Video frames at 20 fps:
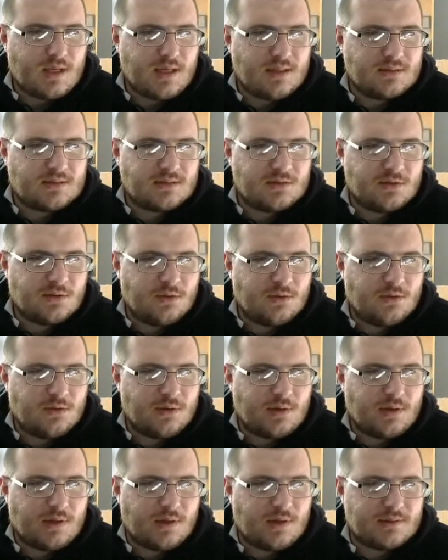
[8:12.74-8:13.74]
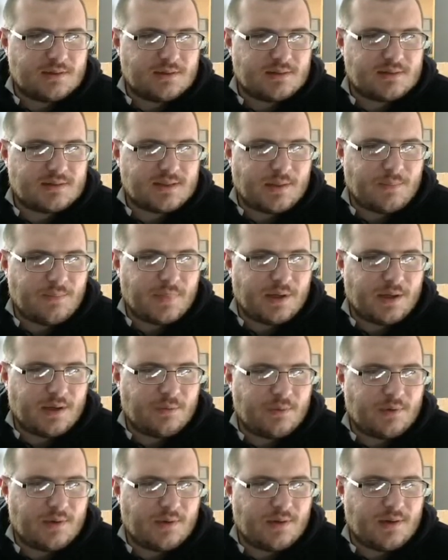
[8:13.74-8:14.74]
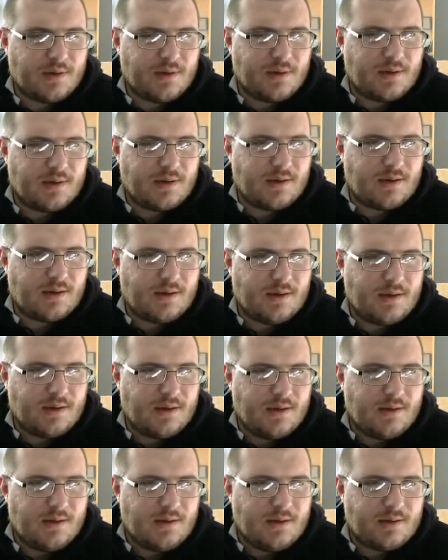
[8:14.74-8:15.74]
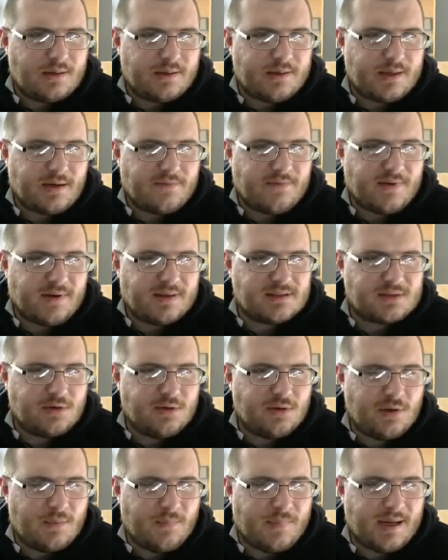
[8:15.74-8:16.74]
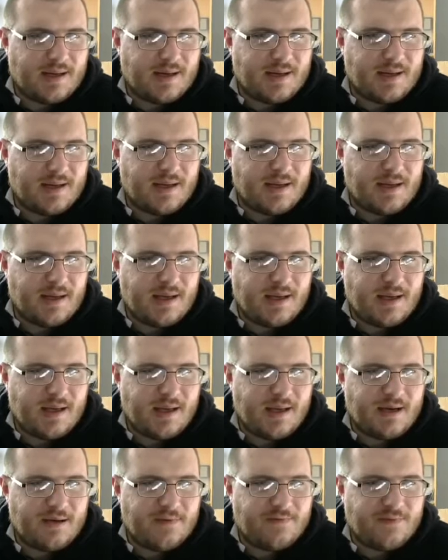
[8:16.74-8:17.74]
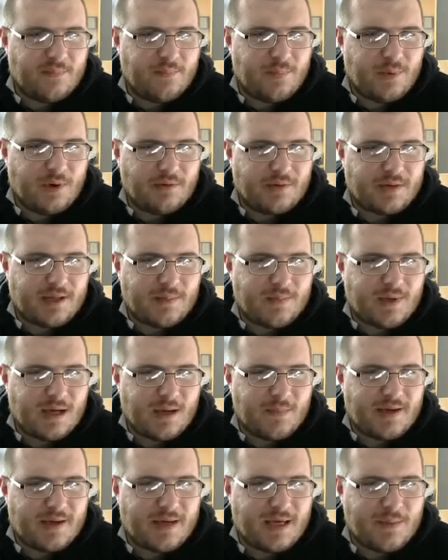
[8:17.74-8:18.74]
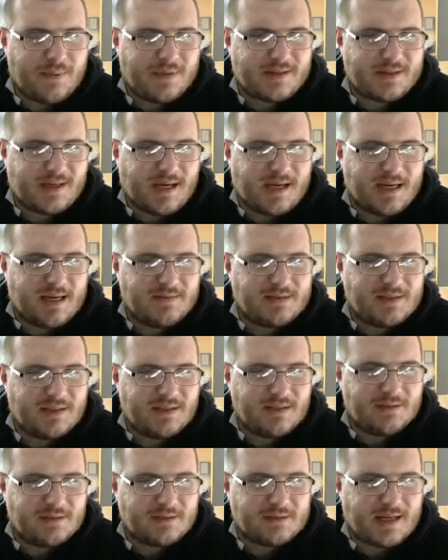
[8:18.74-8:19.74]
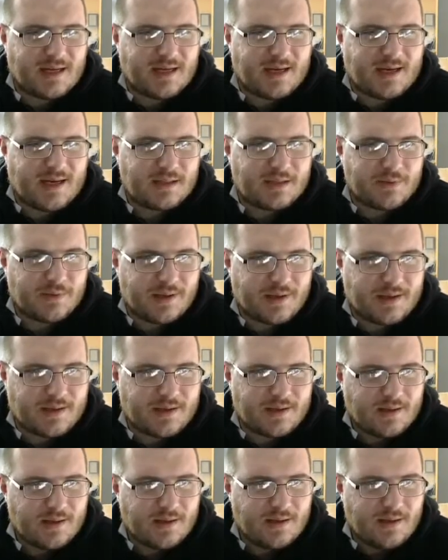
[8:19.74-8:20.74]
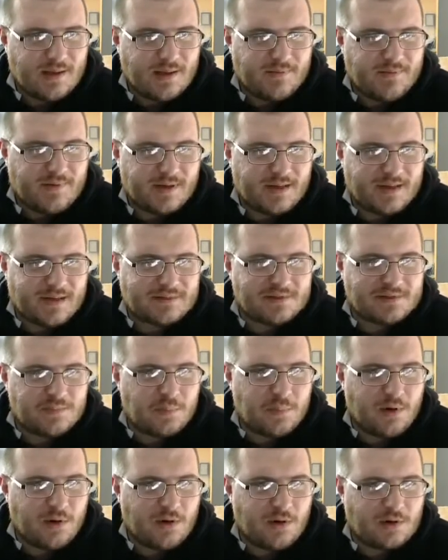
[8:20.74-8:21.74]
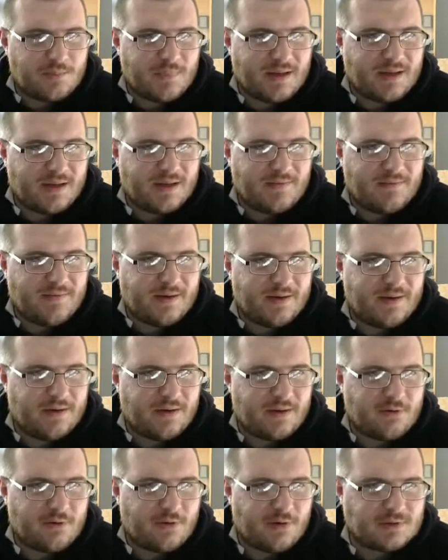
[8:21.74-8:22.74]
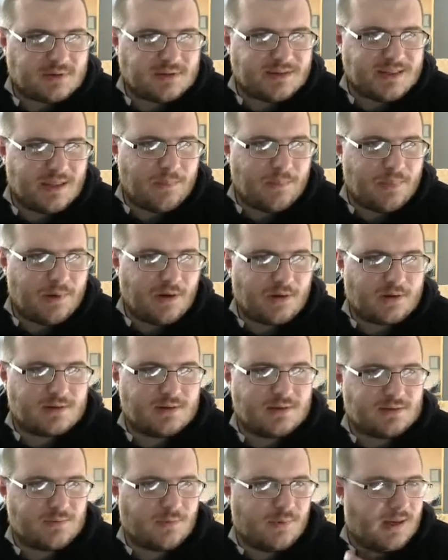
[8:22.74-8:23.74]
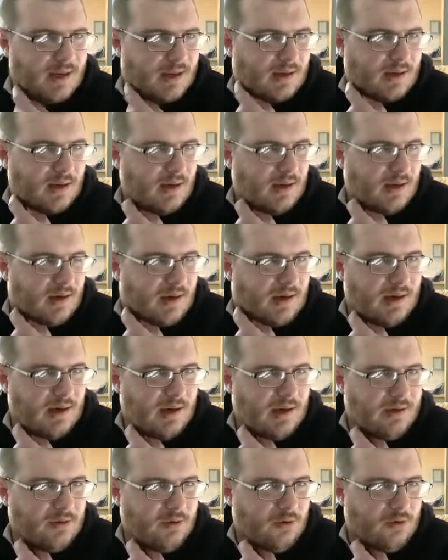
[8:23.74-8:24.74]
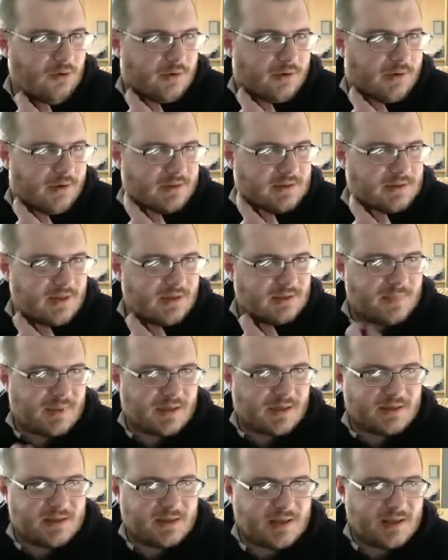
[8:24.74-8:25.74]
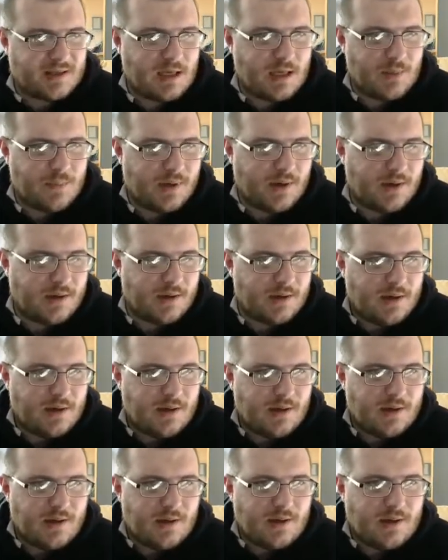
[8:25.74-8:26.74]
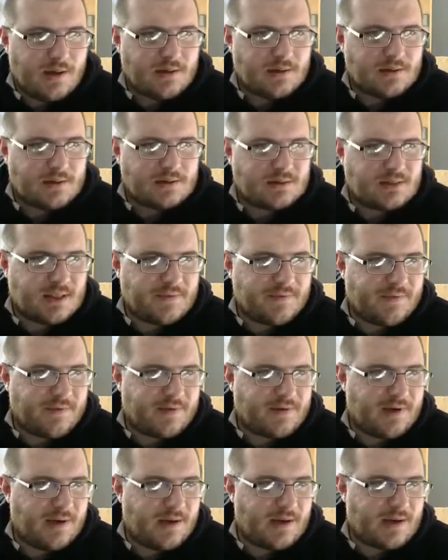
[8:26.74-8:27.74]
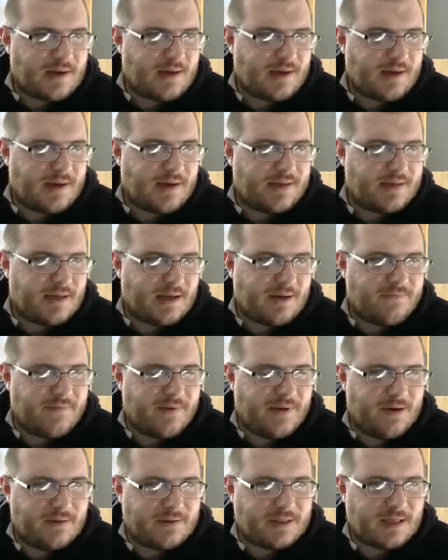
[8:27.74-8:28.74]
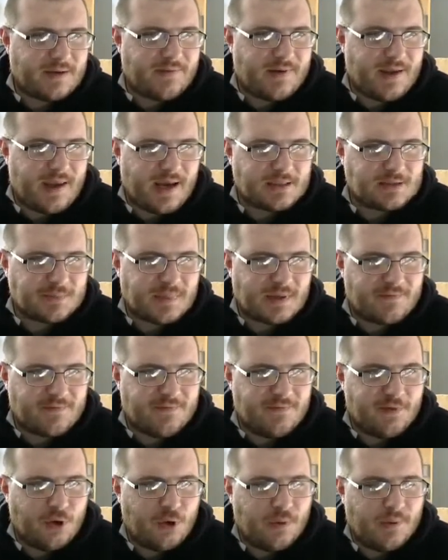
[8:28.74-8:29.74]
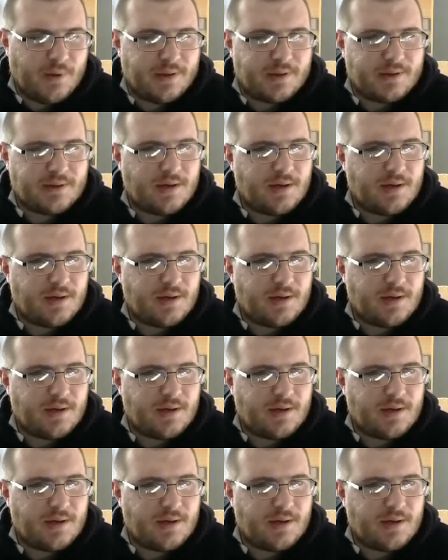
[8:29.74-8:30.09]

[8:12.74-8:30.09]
Saul to Sambu. Diack finds Koulibaly. In for Balde, maybe. Keeper dives and does get a hand to it. In fact, it was blocked by the defender. The cross is then blocked as well. And August goes back to the keeper. South Africa clear downfield. Dafé heads back forward.